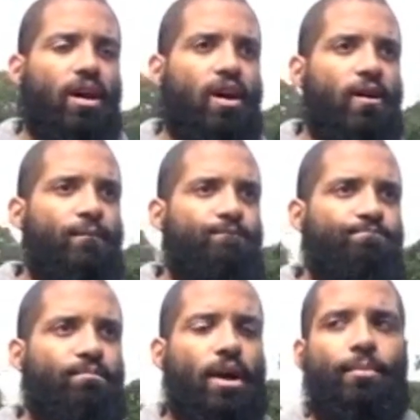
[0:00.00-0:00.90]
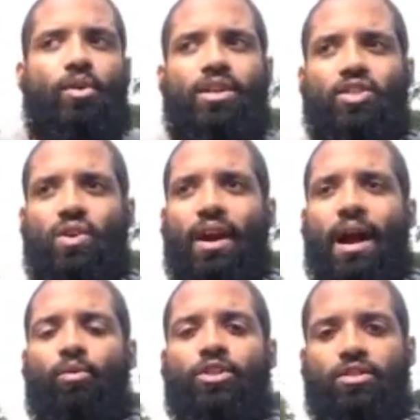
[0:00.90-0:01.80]
Um, I'm going to start
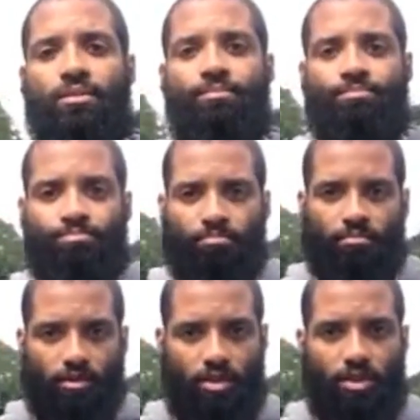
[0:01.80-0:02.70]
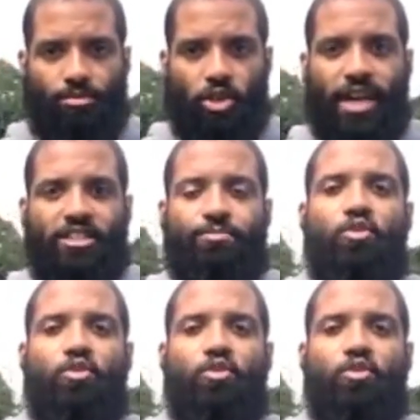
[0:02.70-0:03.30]
out with some some chest